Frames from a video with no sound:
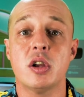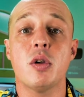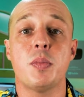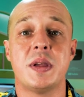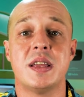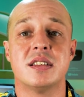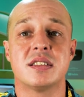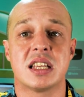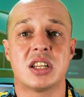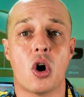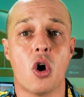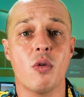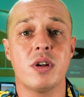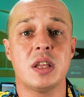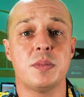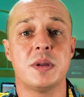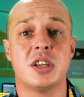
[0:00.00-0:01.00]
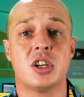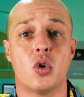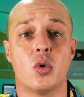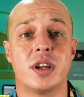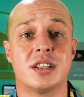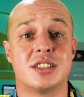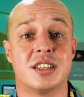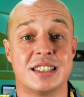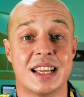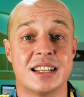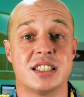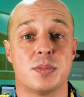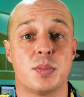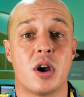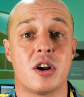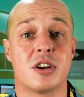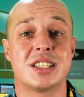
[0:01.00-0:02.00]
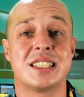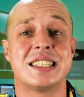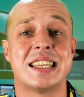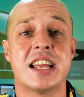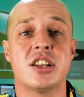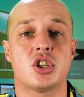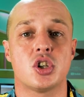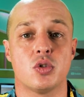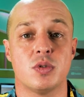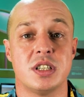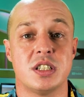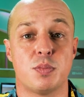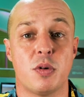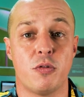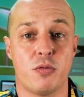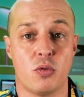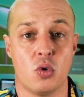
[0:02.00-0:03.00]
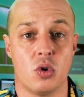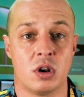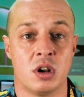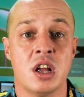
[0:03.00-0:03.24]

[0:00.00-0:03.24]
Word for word: Europeans had already been going to Zanzibar centuries before,